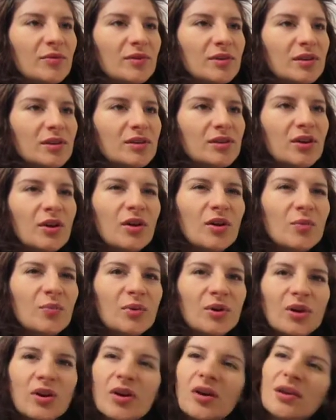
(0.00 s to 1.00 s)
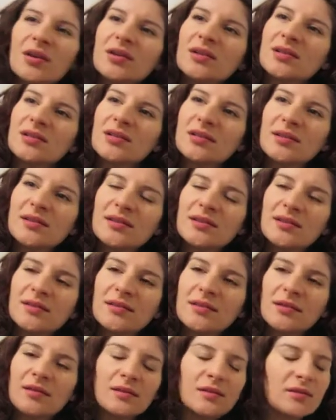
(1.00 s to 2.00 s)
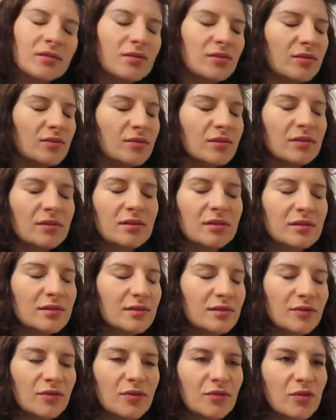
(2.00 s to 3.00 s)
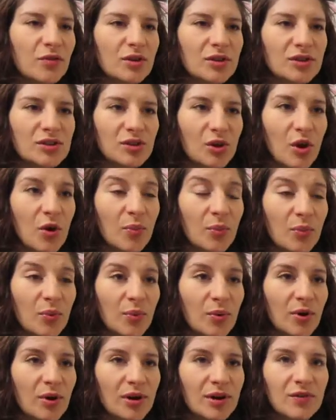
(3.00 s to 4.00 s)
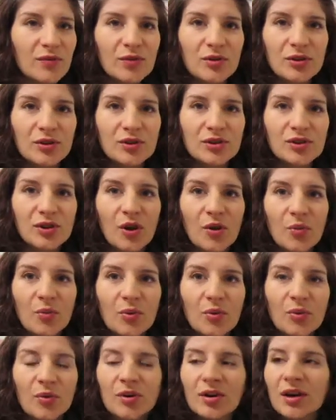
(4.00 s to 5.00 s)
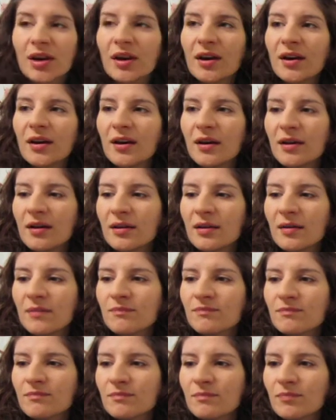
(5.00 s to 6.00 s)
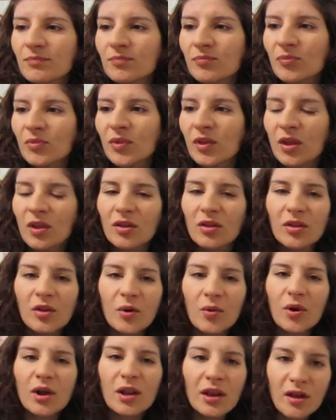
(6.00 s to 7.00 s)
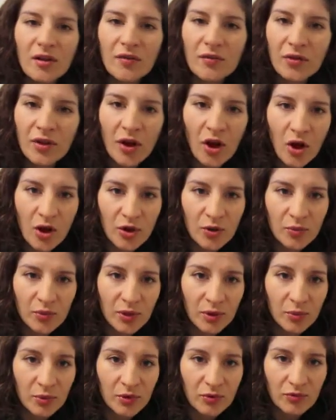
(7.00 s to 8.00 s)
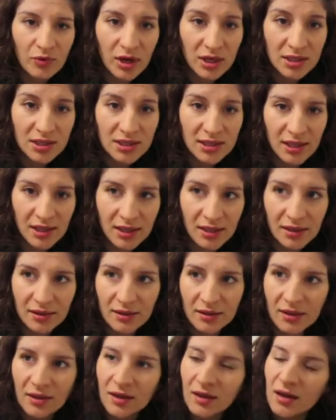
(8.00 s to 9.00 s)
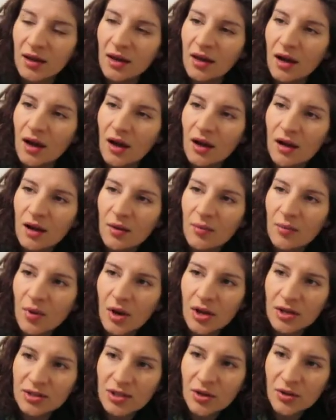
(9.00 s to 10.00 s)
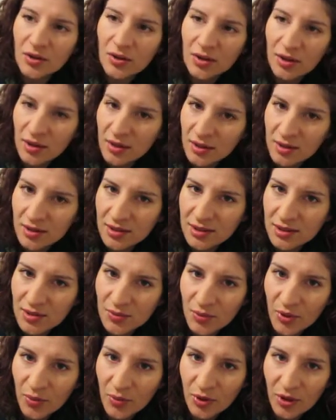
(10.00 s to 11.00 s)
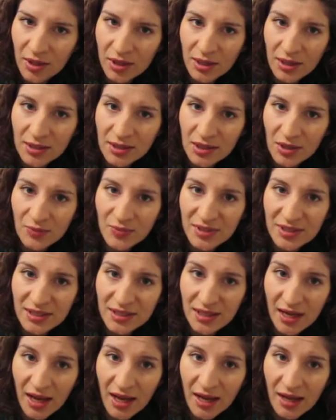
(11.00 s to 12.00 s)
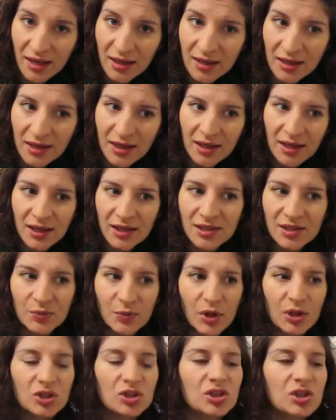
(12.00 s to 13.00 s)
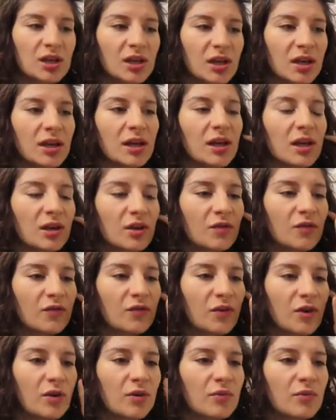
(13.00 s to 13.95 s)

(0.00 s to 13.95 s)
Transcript: Because, for example, I'll give you an example. Though I love the home that we're renting, I don't think this is where we're going to end up staying, especially if